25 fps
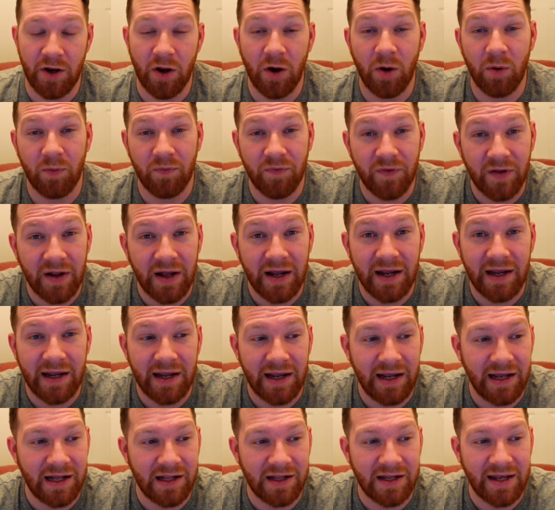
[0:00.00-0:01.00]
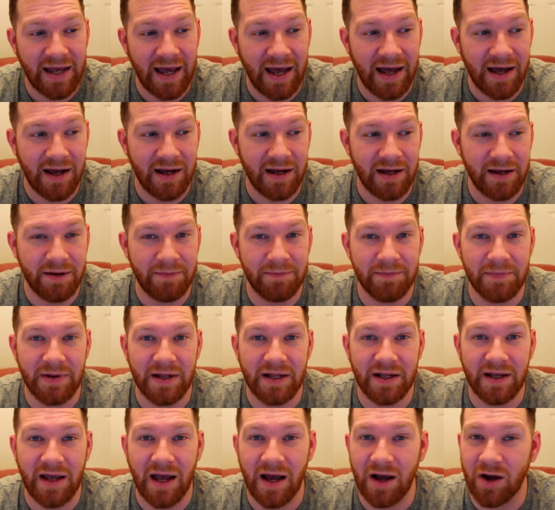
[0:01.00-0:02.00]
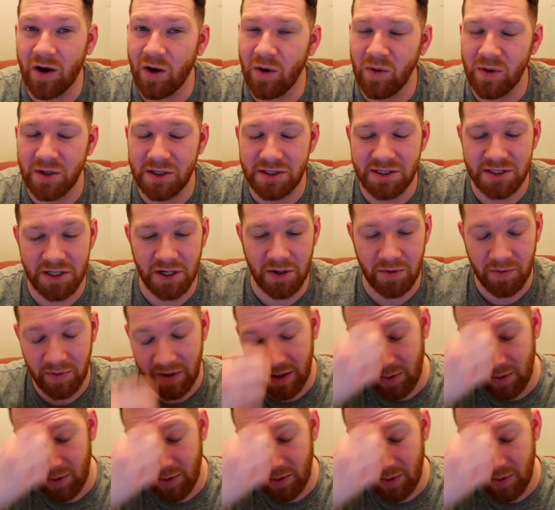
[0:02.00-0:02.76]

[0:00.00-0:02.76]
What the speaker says: hopefully he'll get a goal or two.